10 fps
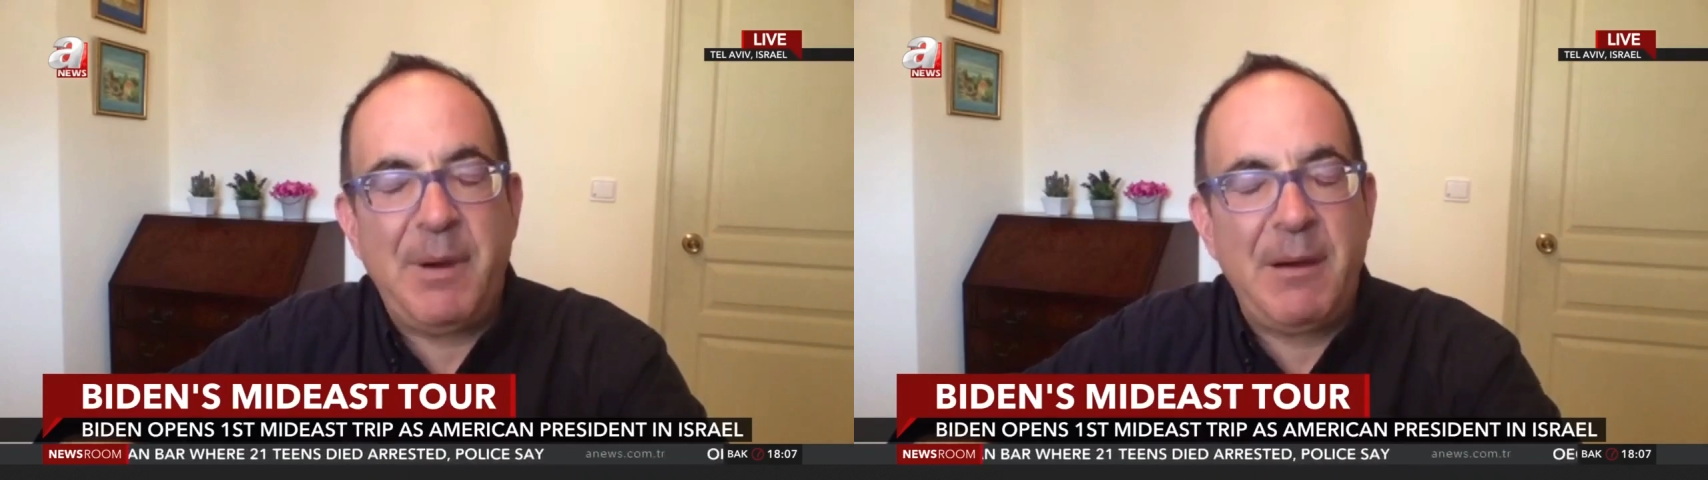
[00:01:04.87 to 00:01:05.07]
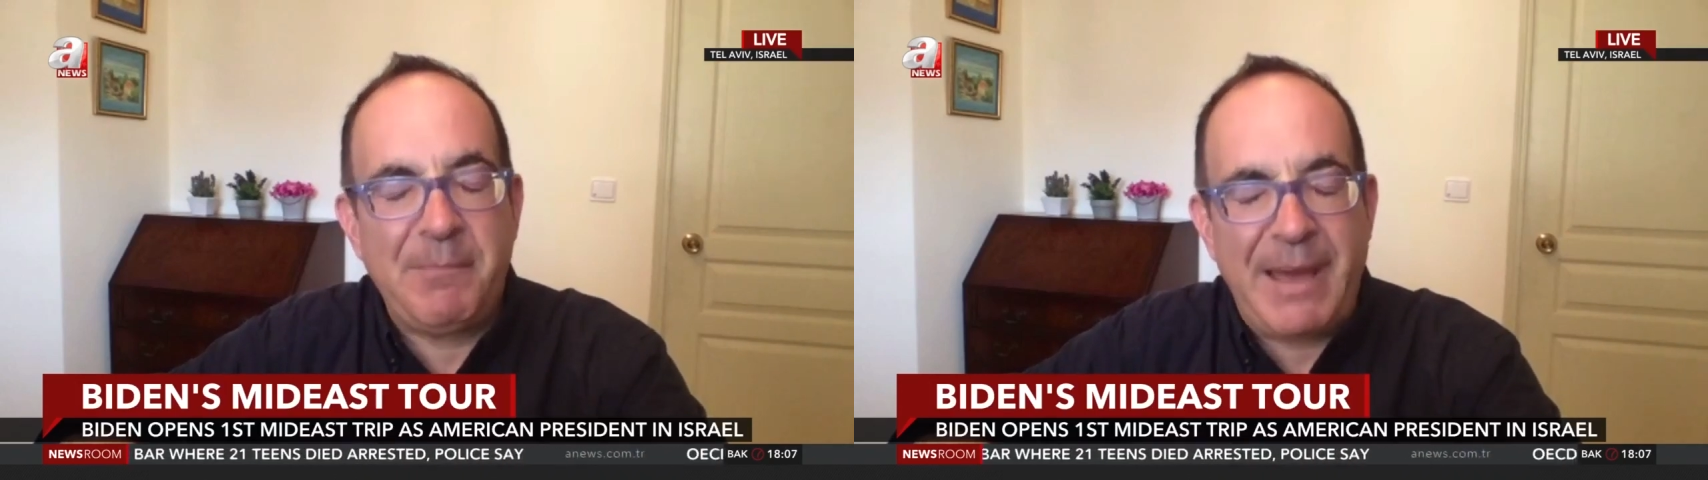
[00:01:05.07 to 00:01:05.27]

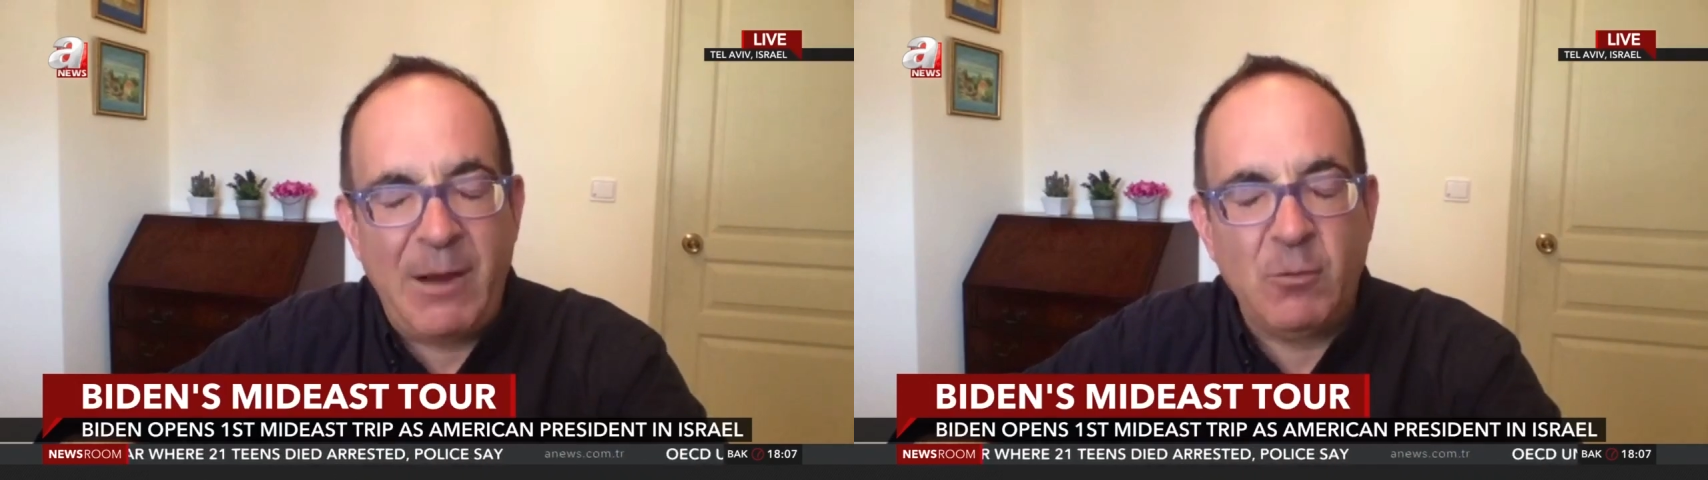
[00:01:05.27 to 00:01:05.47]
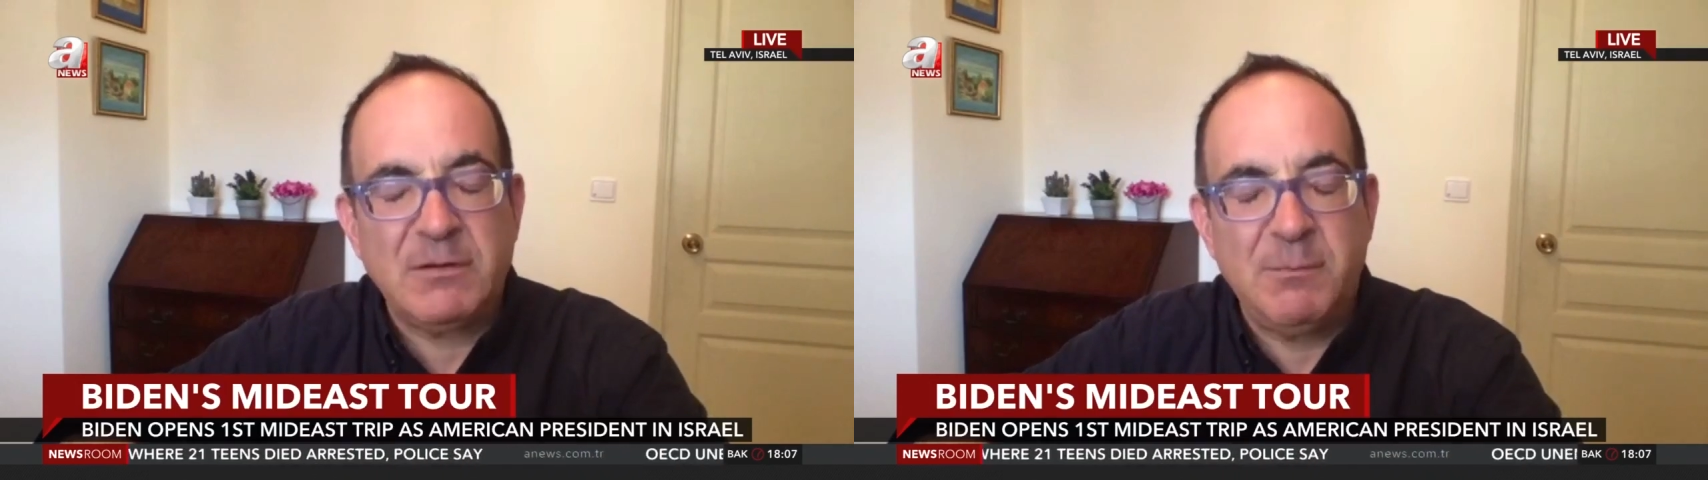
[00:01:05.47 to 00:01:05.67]

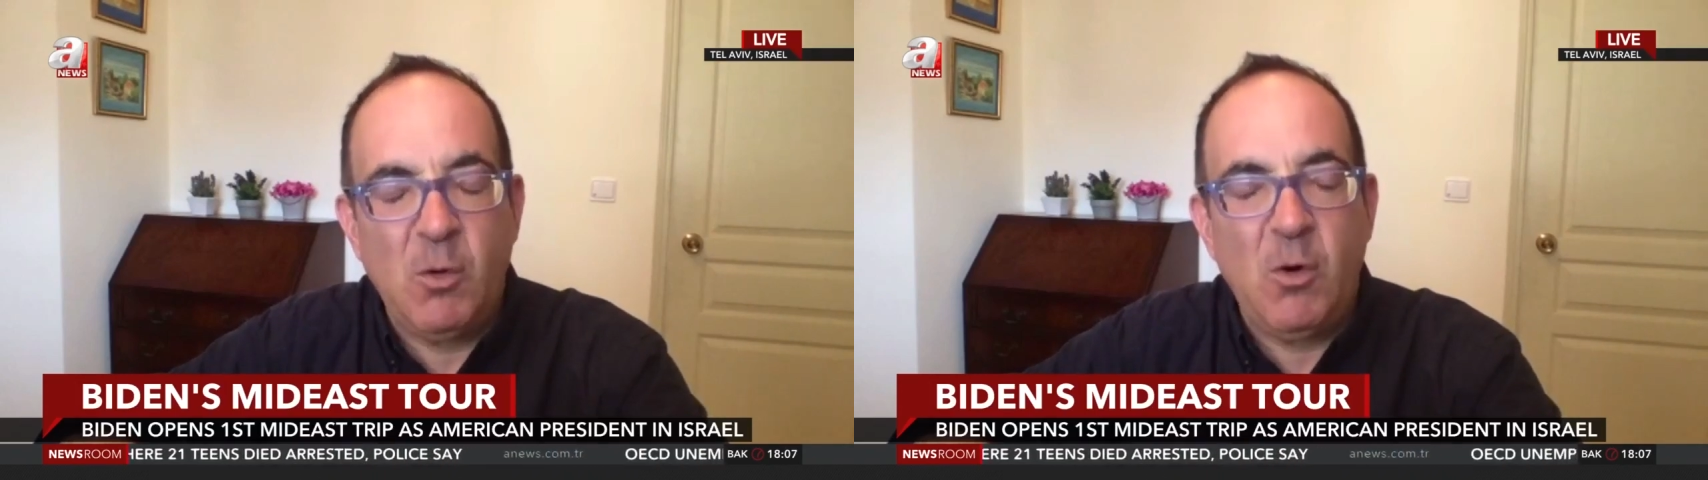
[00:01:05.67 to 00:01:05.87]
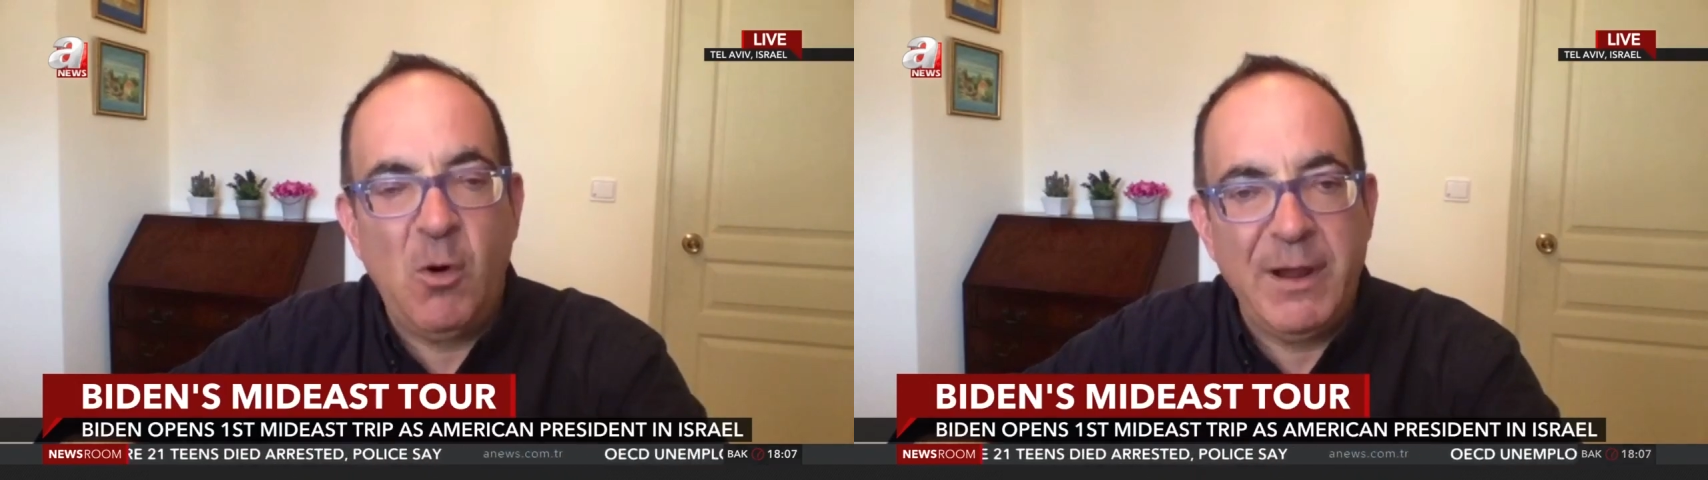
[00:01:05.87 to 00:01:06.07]

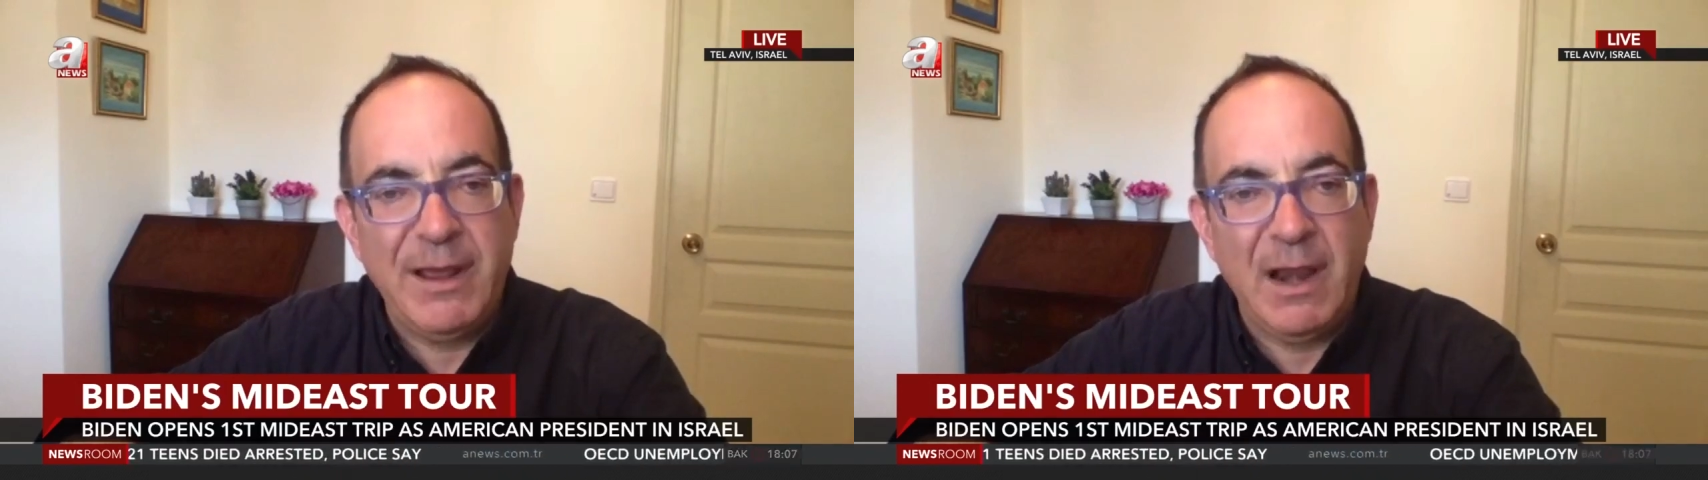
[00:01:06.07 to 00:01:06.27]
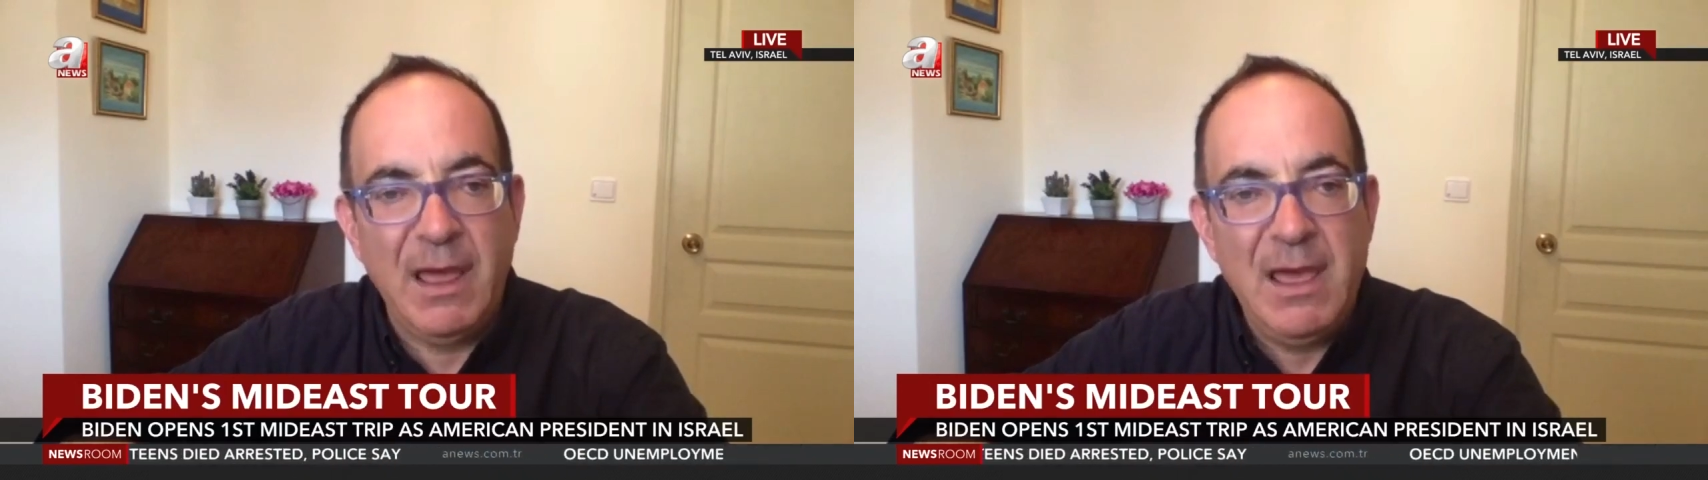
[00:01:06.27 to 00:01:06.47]
out
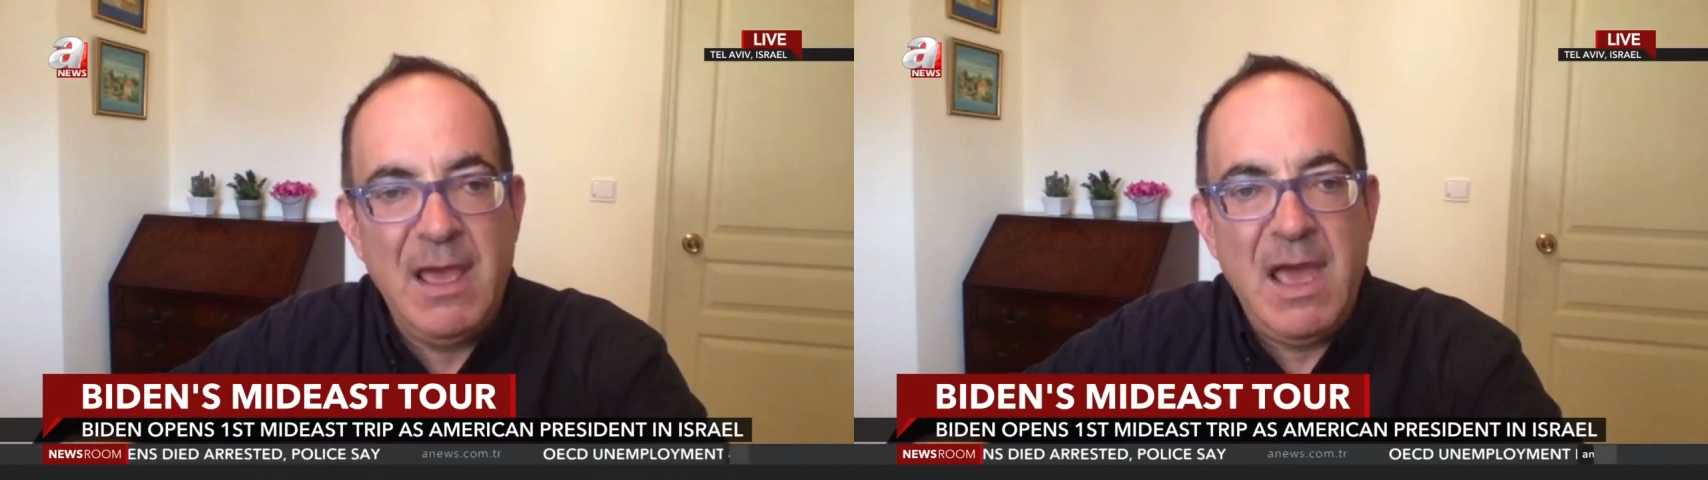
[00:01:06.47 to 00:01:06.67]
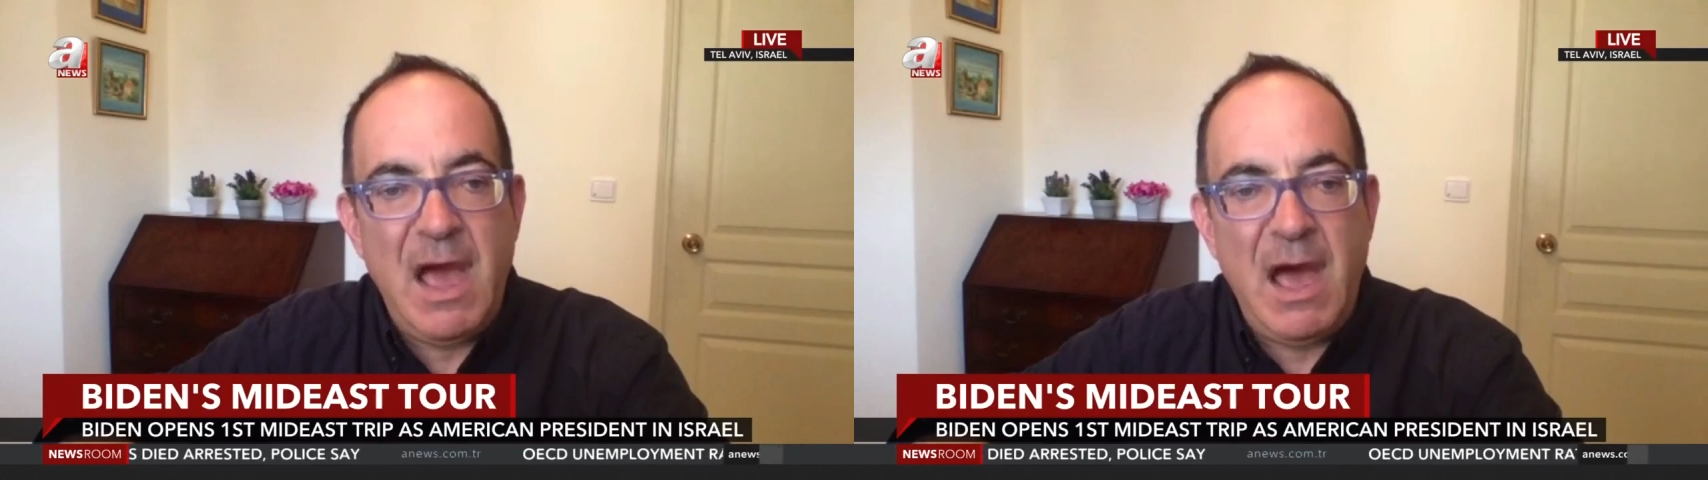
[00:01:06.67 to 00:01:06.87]
more
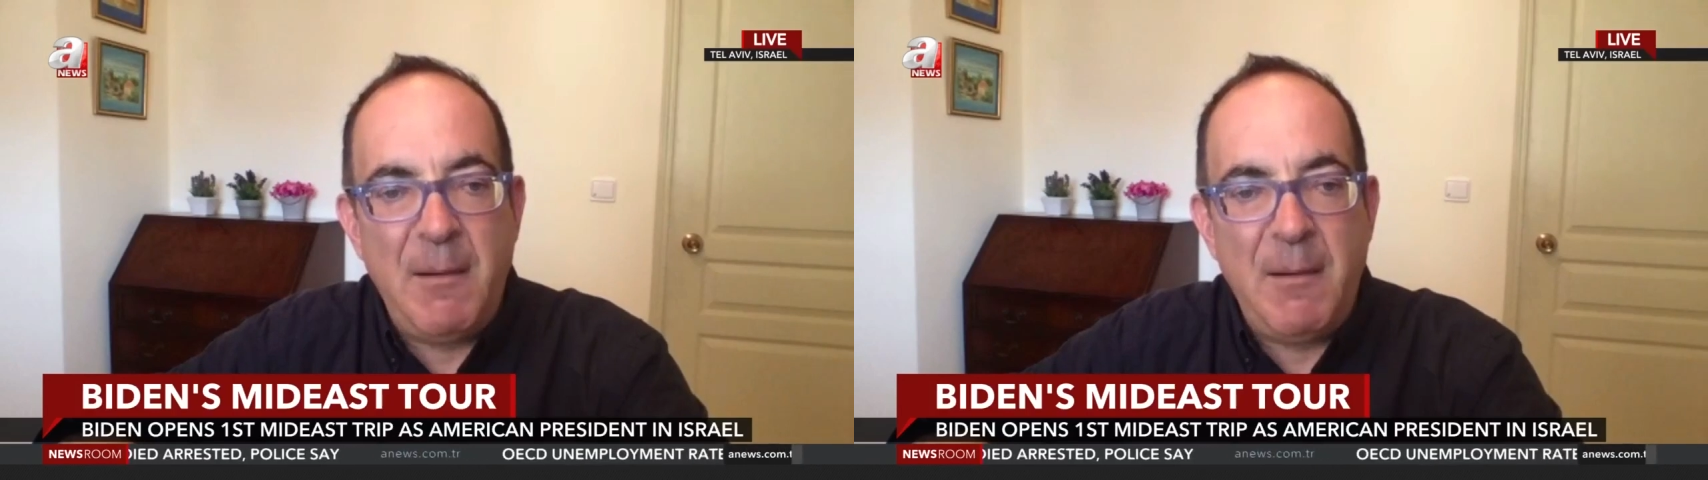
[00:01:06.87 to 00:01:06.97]
oil